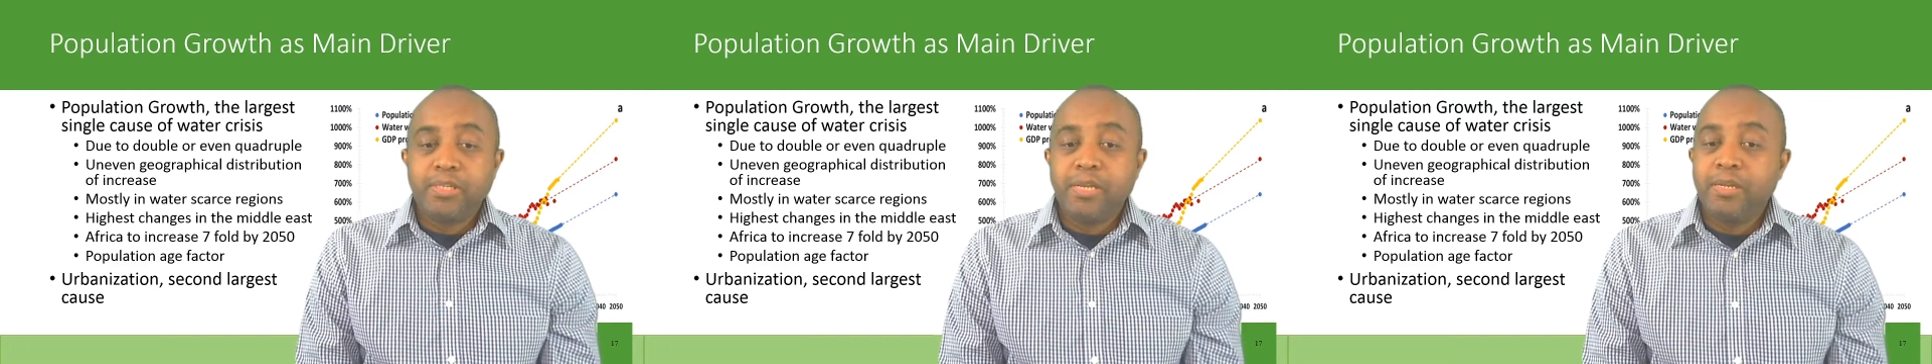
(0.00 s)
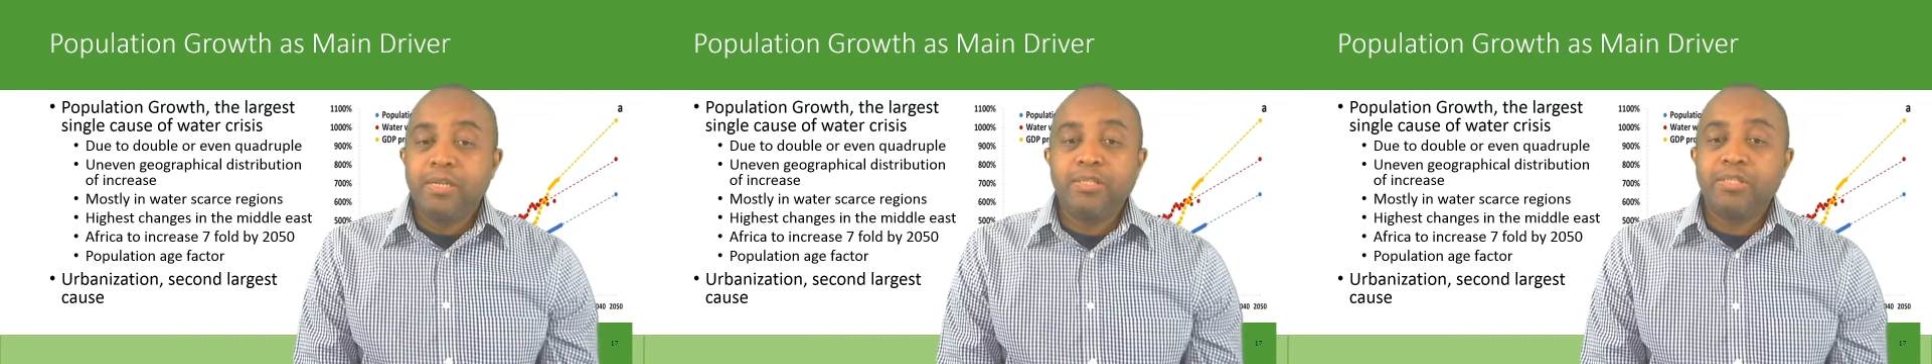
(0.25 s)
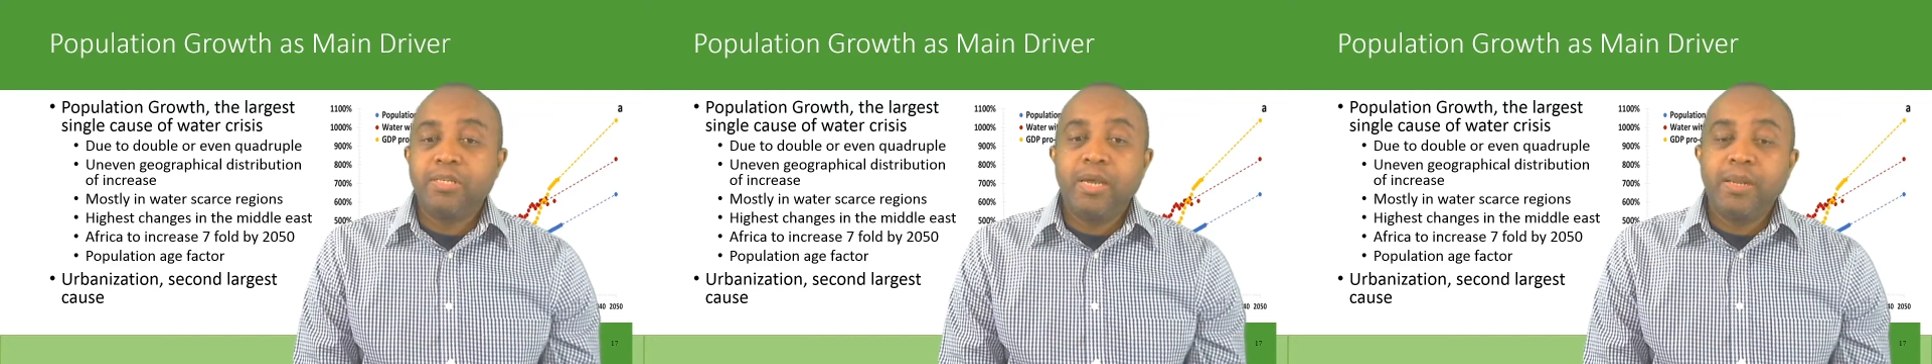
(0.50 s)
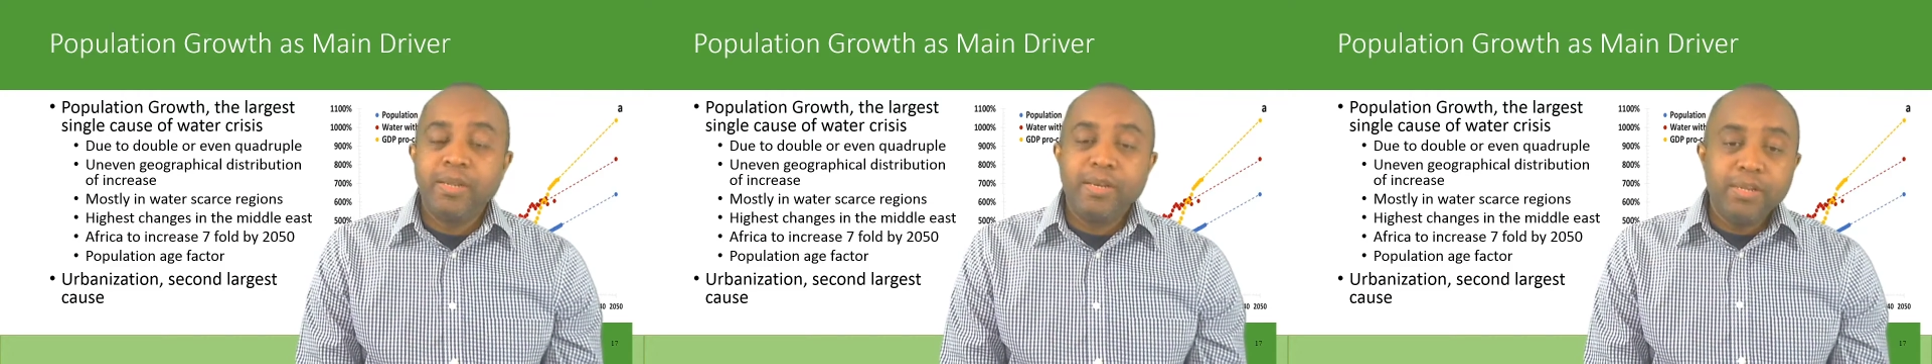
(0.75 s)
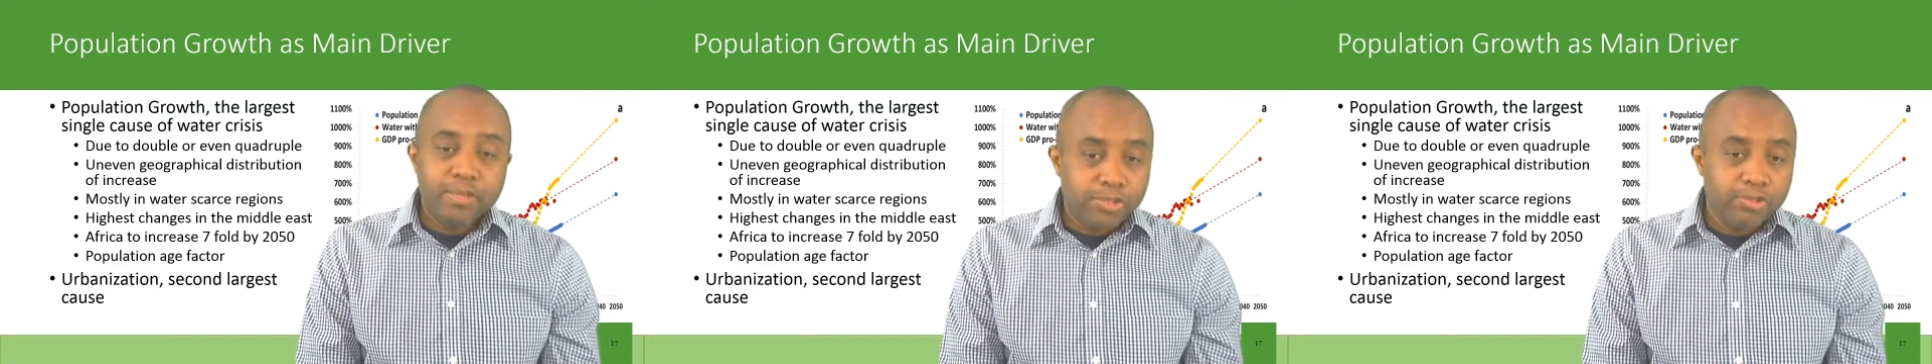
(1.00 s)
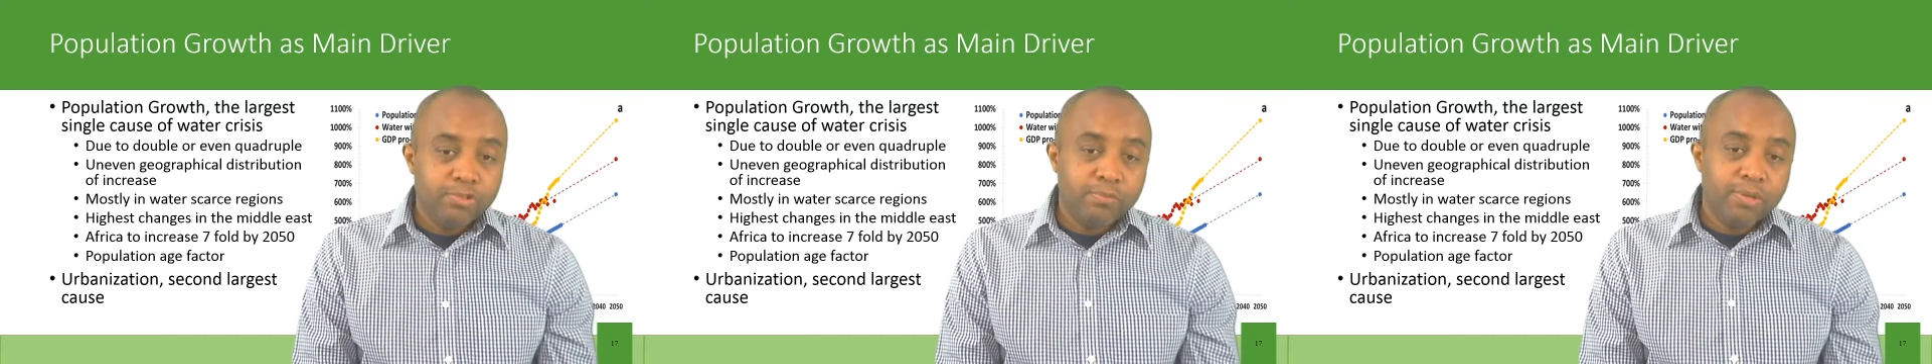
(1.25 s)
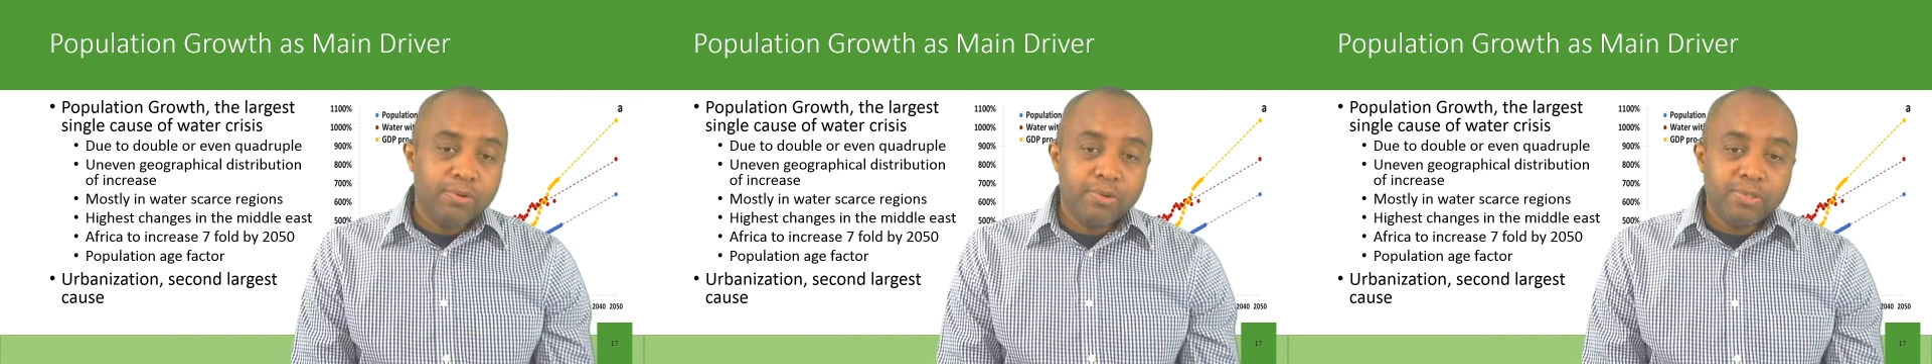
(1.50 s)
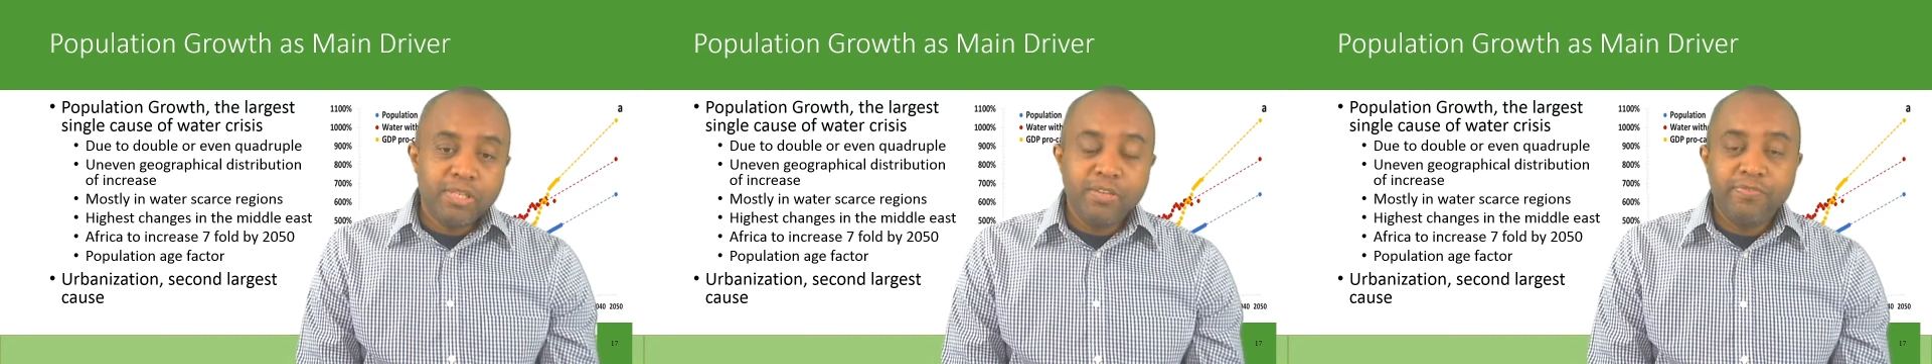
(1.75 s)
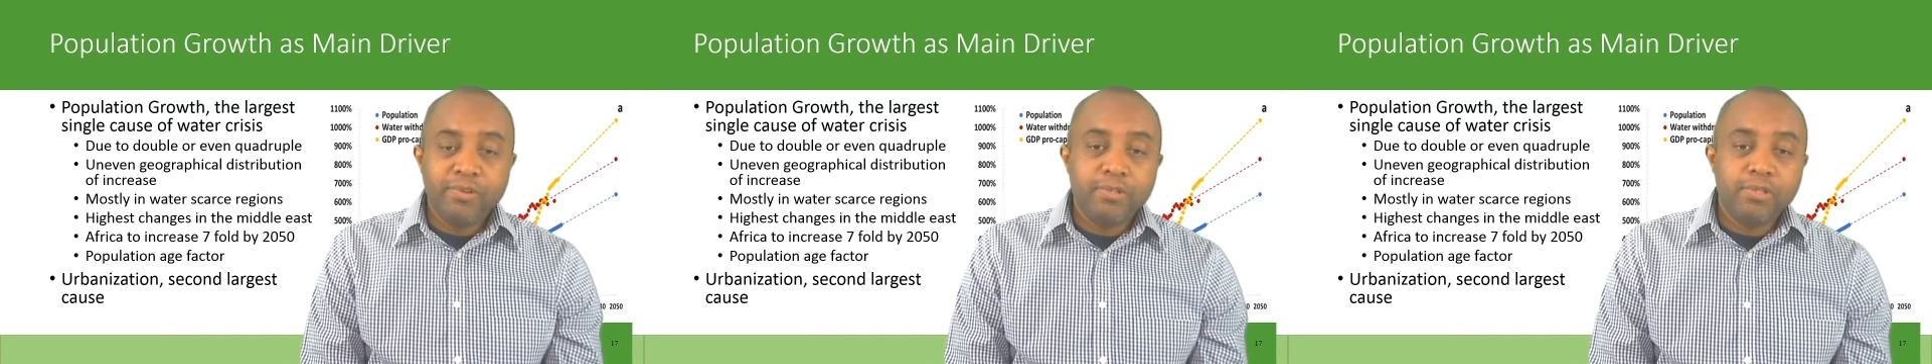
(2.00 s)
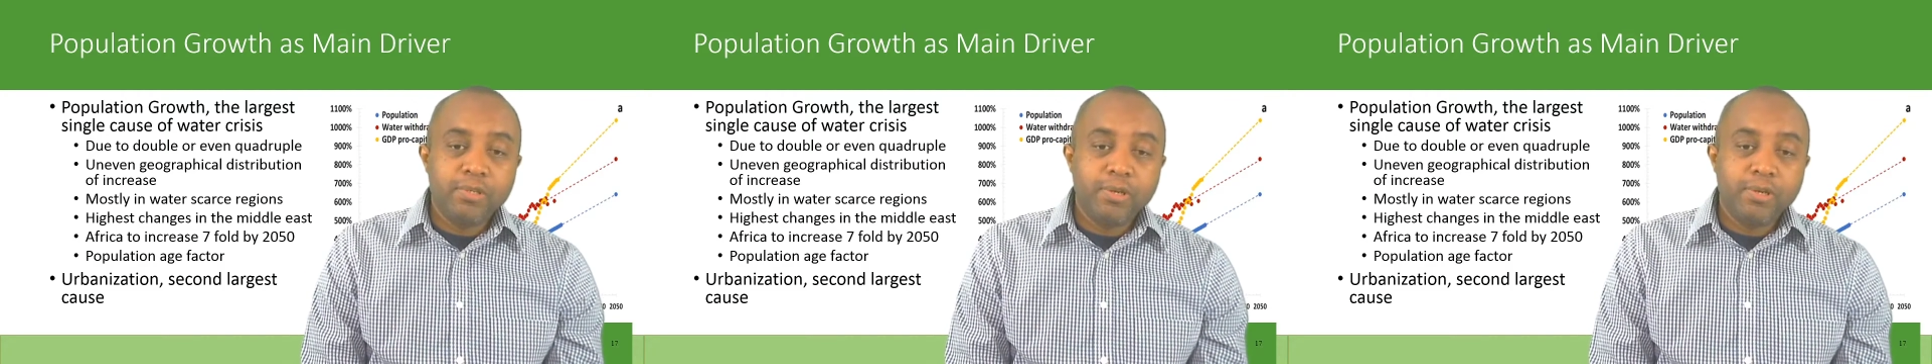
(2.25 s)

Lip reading: saying it's not an issue, because if it's